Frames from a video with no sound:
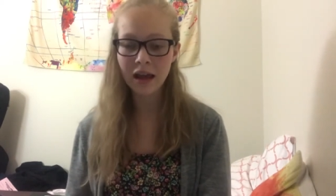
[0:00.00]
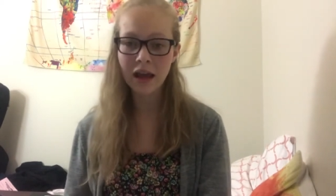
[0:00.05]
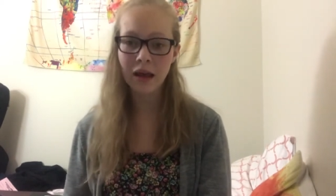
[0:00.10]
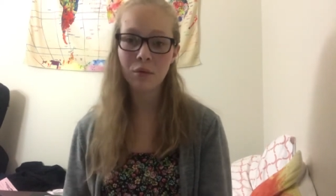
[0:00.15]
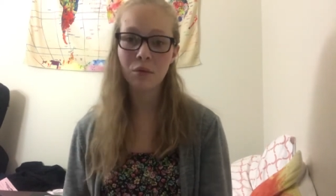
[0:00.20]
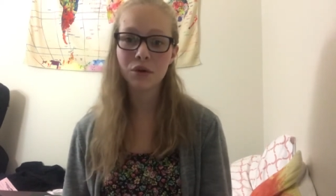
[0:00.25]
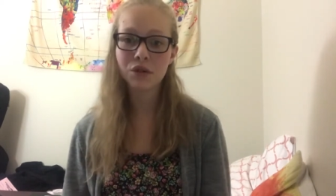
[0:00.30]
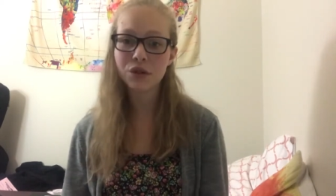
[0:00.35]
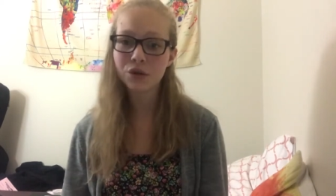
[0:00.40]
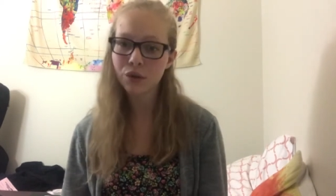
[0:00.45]

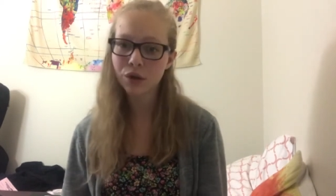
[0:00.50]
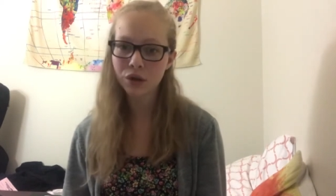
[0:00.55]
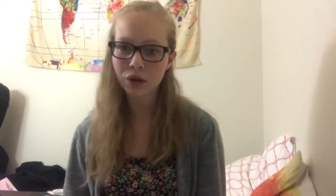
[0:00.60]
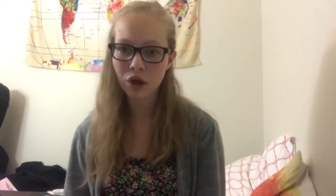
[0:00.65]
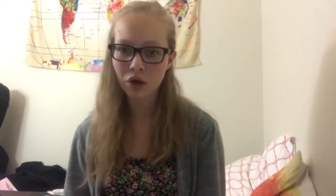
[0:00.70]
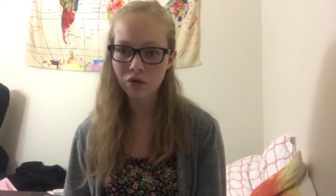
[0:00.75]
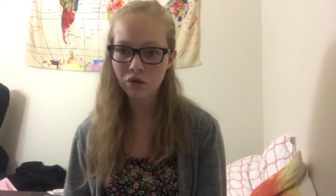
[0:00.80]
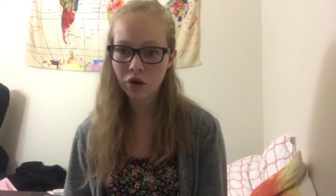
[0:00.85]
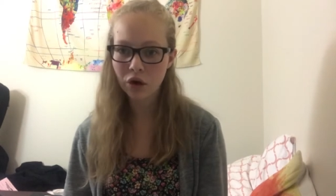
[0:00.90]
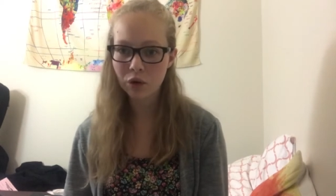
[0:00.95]
We're doing
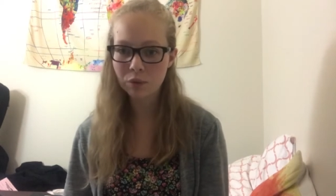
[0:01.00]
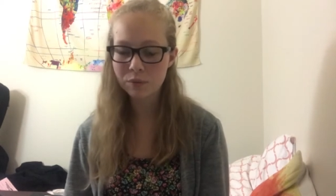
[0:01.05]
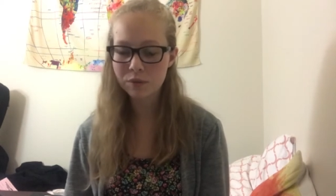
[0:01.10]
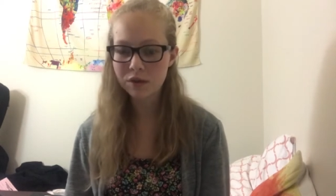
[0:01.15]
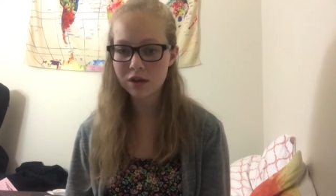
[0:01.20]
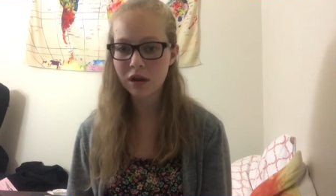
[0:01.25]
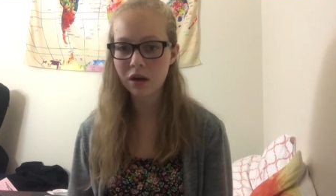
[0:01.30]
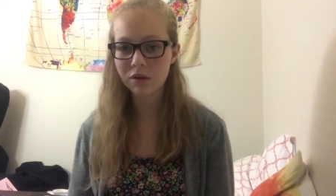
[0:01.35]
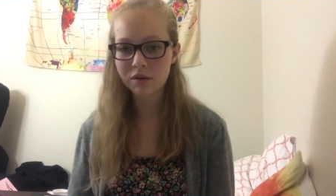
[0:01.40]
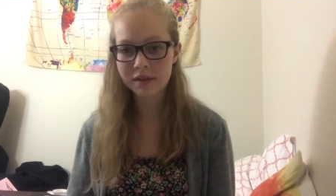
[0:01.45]
low ropes,
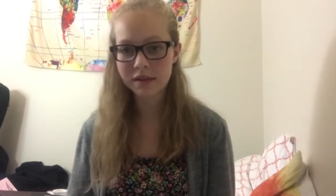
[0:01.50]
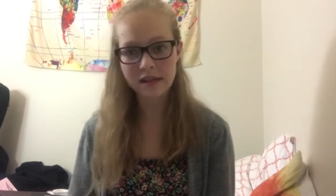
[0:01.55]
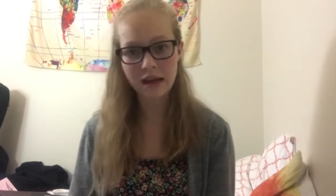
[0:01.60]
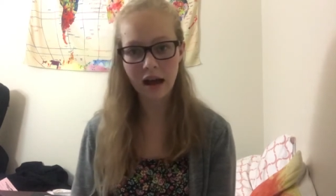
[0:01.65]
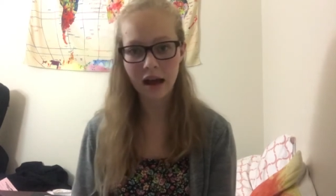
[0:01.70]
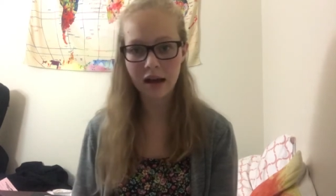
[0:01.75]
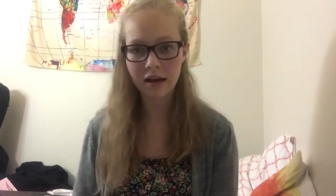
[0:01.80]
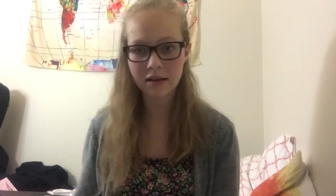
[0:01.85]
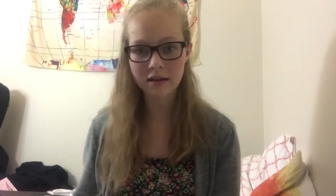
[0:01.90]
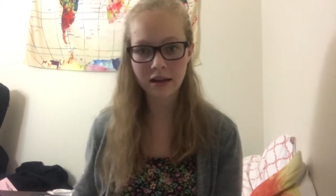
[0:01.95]
so it's
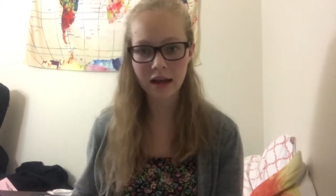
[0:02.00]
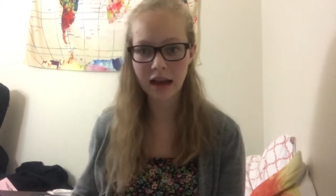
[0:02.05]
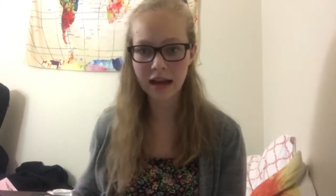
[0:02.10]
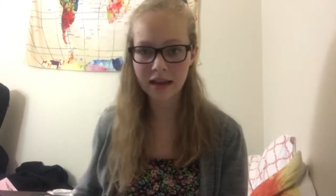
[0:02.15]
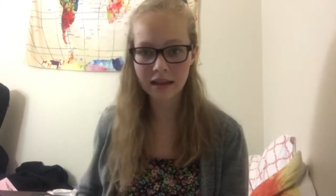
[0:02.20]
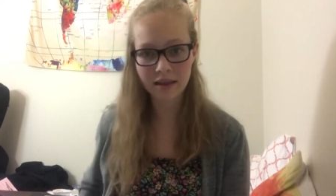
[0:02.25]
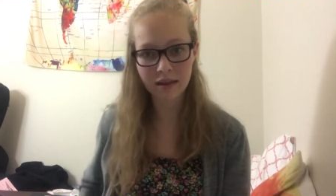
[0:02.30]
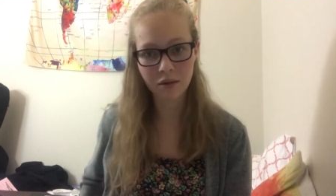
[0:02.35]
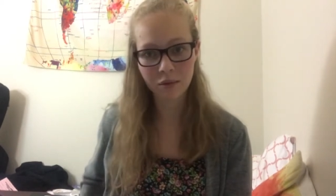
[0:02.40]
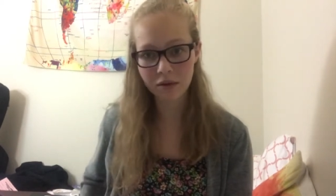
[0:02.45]
not
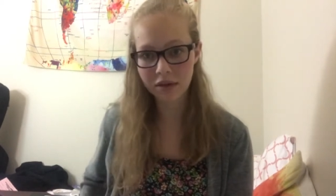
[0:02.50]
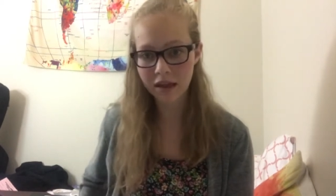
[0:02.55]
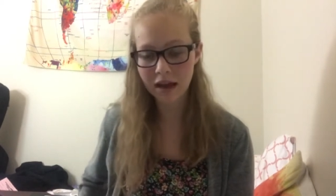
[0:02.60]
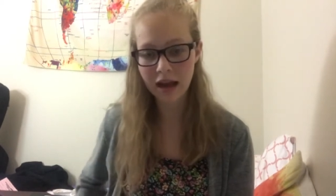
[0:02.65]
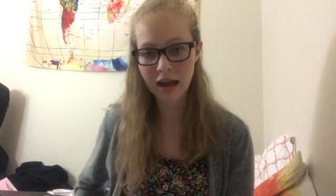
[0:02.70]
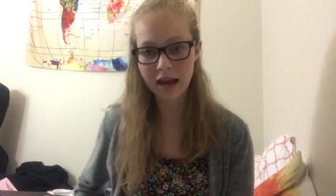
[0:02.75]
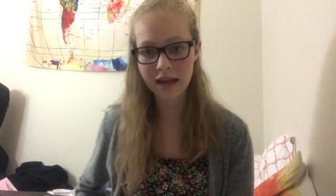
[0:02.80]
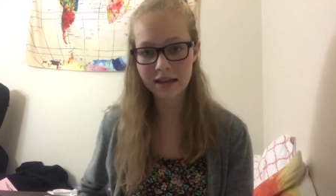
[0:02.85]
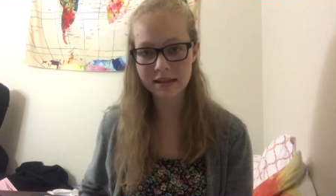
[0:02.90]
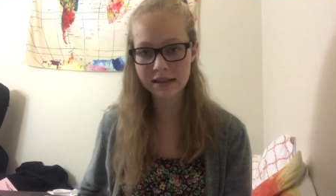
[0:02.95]
anything with
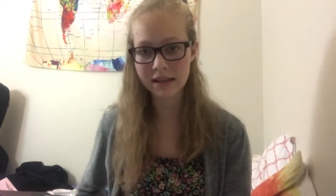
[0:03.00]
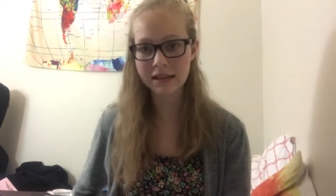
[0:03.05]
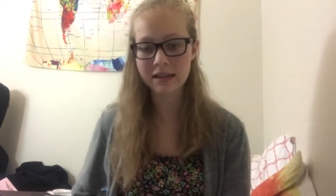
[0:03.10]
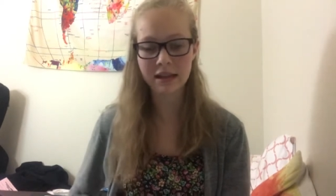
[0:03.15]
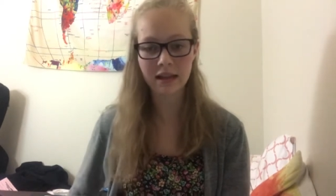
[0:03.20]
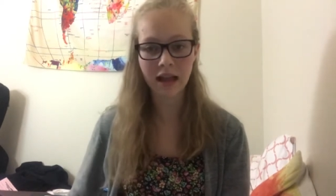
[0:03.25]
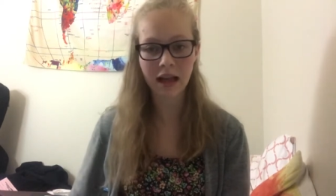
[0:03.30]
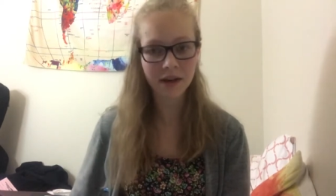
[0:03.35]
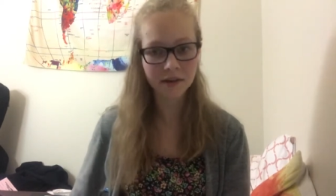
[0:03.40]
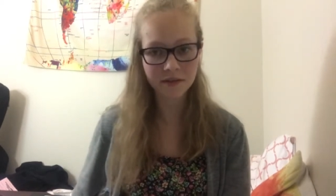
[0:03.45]
heights. It's a
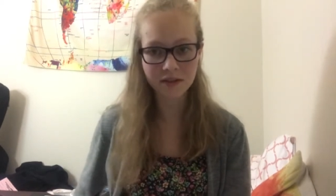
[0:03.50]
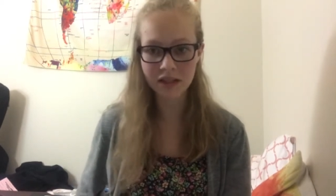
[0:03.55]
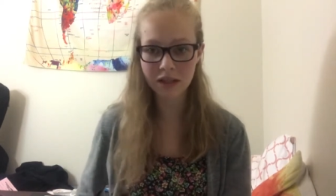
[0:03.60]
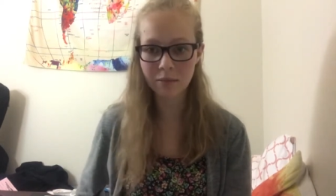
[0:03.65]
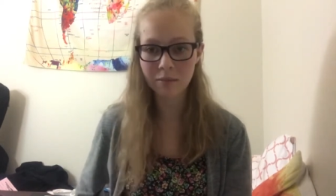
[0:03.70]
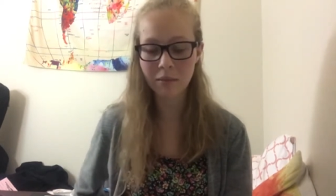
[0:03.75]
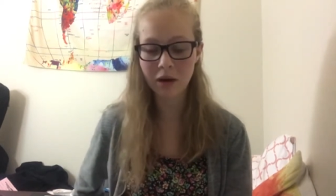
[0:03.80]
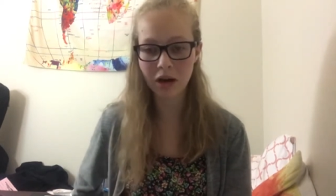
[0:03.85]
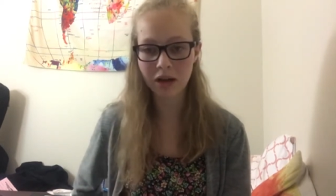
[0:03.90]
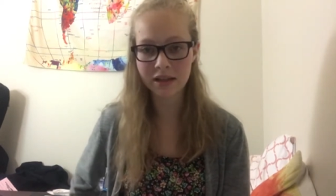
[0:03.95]
lot of team
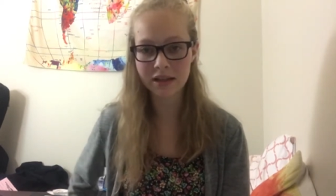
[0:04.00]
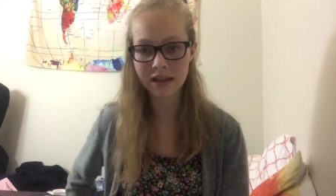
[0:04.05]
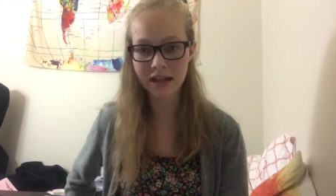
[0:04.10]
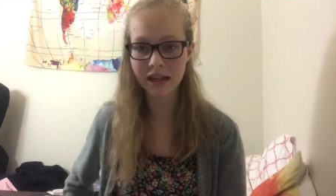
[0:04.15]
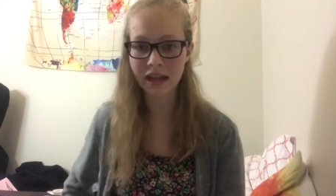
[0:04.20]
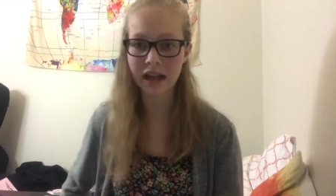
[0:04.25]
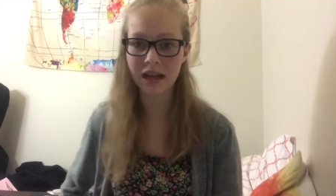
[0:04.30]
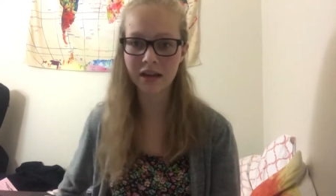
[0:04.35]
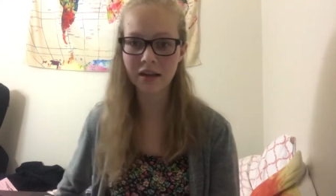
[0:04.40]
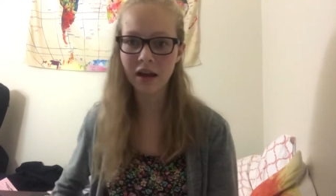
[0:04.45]
bonding
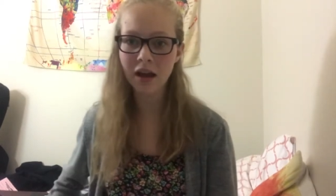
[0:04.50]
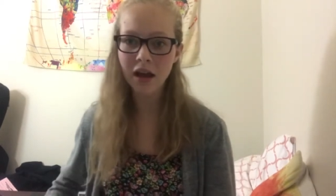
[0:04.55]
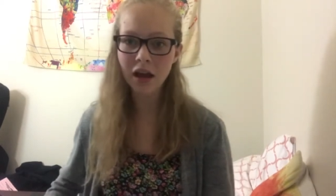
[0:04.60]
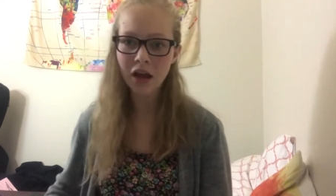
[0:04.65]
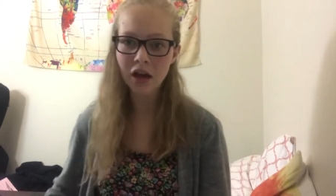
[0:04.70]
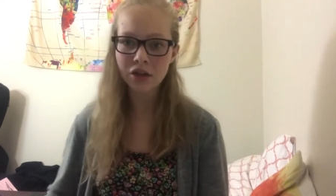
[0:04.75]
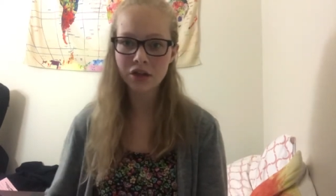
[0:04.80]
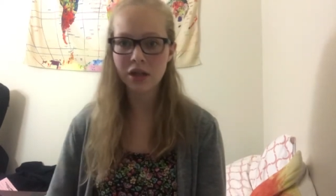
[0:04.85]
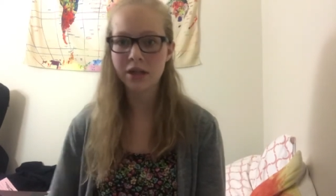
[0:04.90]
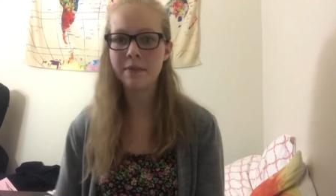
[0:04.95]
and
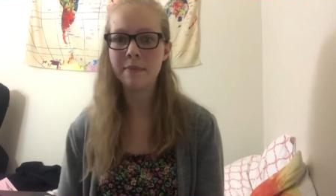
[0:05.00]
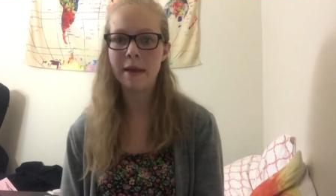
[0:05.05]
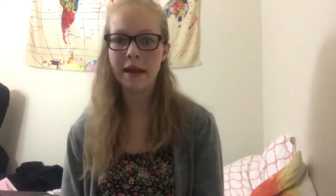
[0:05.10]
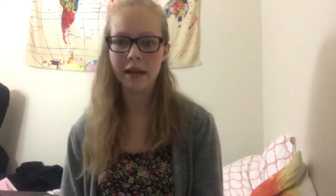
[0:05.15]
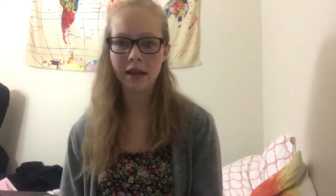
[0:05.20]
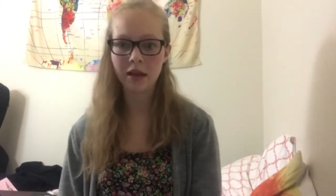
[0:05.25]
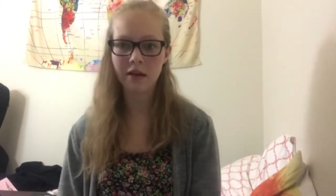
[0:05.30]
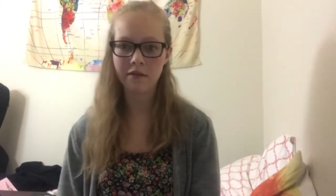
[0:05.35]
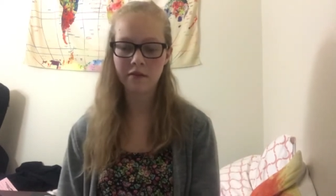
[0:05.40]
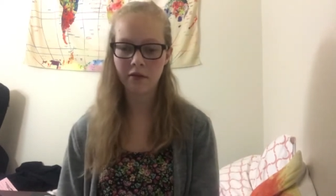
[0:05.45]
just
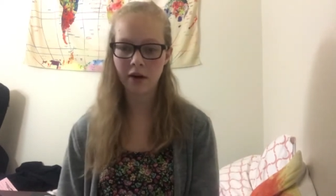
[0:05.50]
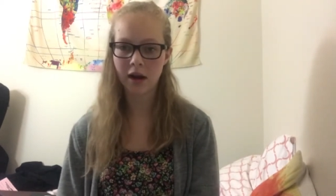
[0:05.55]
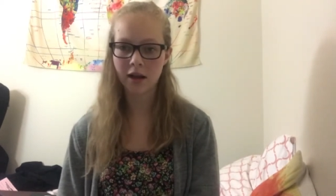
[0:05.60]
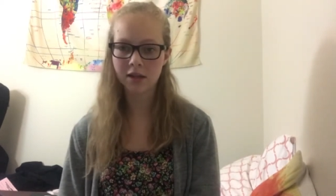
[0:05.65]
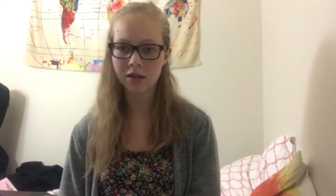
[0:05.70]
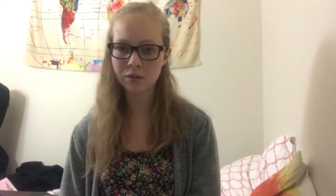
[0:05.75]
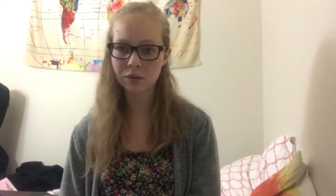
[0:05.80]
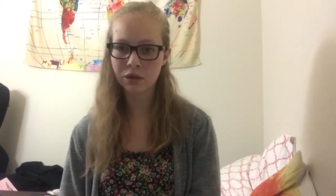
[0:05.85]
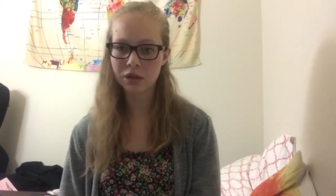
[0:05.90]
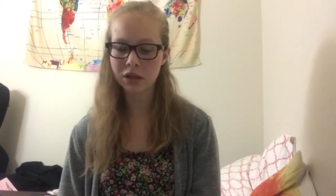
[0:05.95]
making
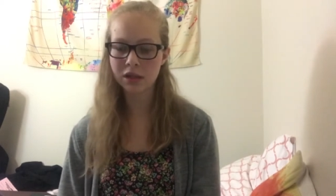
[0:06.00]
friends, which